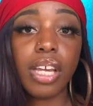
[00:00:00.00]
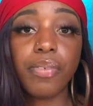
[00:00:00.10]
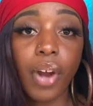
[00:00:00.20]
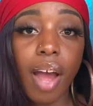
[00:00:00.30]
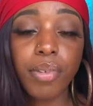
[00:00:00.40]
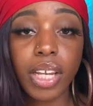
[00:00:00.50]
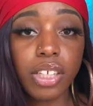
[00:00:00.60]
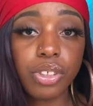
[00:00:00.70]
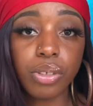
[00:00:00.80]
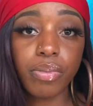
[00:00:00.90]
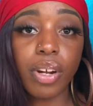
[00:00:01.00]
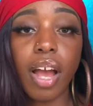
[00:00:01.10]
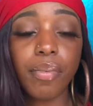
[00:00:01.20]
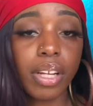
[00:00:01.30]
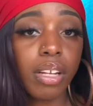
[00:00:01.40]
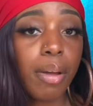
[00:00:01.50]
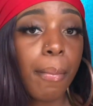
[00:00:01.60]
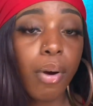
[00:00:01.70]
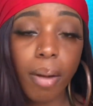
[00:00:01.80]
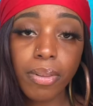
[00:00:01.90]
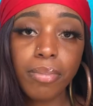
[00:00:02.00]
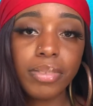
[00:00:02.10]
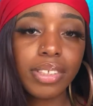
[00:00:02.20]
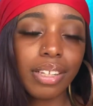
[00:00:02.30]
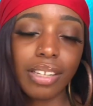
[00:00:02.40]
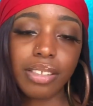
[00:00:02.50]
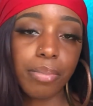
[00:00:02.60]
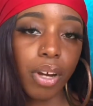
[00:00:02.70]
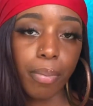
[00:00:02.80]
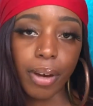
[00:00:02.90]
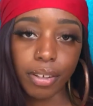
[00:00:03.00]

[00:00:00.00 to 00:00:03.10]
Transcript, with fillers: if you're having an issue, if you're having problems, let them know.